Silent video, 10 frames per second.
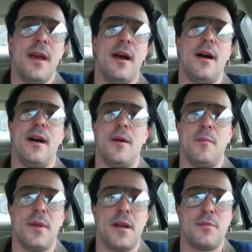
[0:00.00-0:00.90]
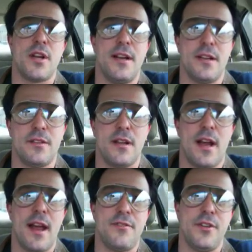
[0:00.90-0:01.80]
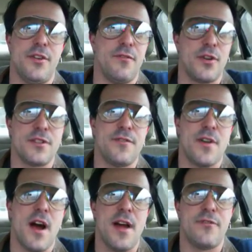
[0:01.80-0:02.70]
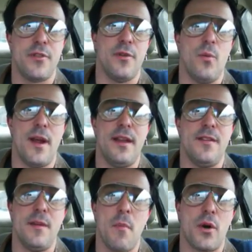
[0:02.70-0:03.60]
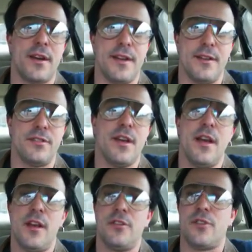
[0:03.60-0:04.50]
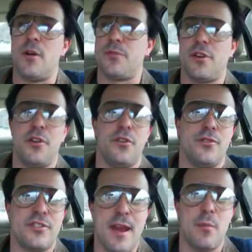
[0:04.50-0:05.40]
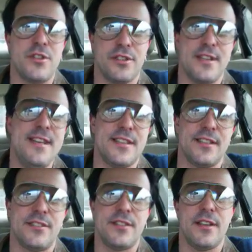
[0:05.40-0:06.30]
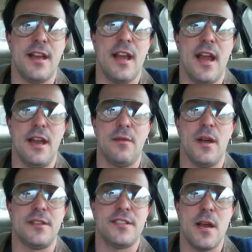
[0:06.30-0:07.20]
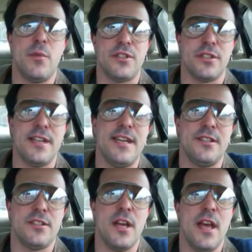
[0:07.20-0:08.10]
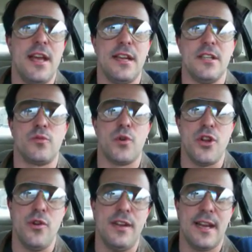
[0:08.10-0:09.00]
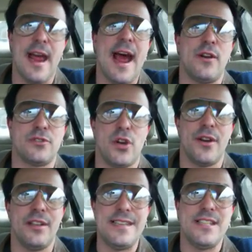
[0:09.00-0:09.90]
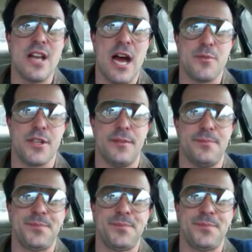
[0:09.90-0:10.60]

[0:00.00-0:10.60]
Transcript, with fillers: But I have to diversify for the way the market is, so I'm starting to do sandwich leases. And sandwich lease is where you get a house on a lease option,